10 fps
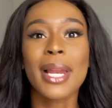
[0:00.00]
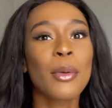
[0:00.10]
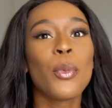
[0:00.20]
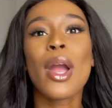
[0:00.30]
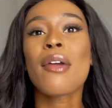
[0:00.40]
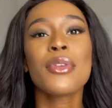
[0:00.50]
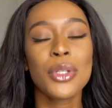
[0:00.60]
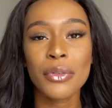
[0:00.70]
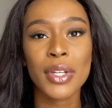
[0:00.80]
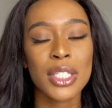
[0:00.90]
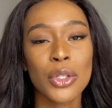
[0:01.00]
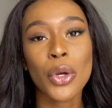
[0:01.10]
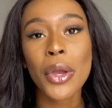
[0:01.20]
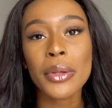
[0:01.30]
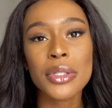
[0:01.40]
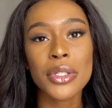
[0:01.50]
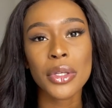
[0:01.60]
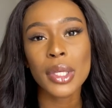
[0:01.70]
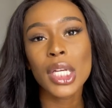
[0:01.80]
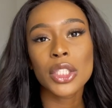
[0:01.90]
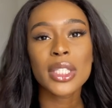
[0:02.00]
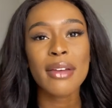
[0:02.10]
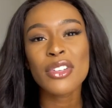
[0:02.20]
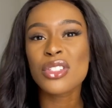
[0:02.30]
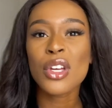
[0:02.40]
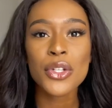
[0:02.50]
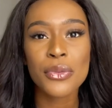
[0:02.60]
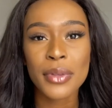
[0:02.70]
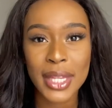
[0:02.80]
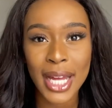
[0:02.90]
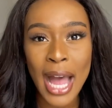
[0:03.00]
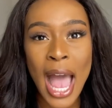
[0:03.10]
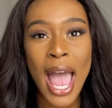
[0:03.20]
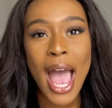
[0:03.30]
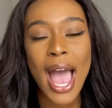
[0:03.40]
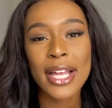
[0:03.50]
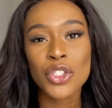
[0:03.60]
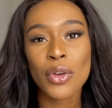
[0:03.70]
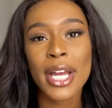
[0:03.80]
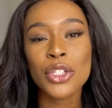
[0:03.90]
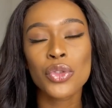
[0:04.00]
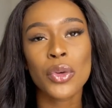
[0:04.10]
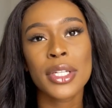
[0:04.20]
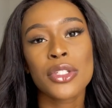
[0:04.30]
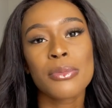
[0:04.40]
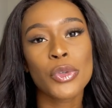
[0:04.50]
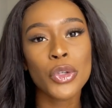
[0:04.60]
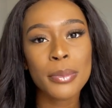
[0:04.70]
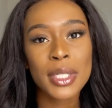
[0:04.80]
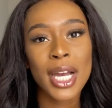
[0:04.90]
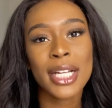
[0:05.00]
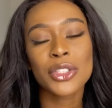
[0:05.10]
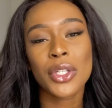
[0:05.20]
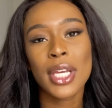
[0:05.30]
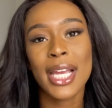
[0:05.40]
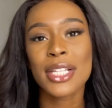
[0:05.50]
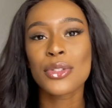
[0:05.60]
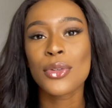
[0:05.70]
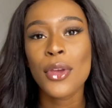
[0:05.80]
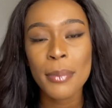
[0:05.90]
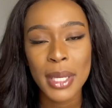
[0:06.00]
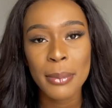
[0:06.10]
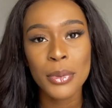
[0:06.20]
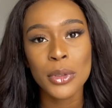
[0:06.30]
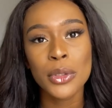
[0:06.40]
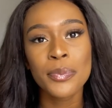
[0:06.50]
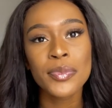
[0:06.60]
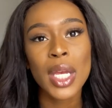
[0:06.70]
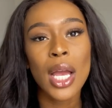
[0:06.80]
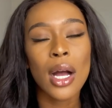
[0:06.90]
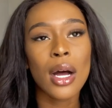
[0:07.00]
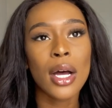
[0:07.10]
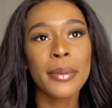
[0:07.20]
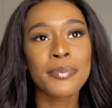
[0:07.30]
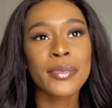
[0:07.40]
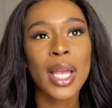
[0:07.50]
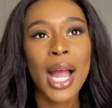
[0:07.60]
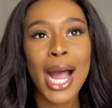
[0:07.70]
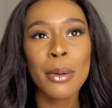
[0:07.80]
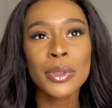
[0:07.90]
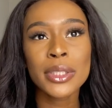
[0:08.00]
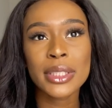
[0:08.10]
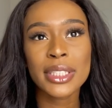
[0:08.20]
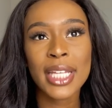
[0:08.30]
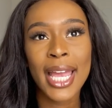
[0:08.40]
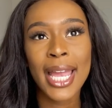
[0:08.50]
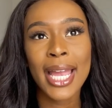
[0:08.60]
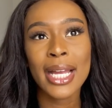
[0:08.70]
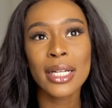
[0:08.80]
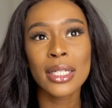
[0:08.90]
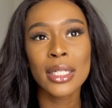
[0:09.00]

like wherever university you're going to, just have a search for that and try and join some group chats so you can get to know people. I wouldn't say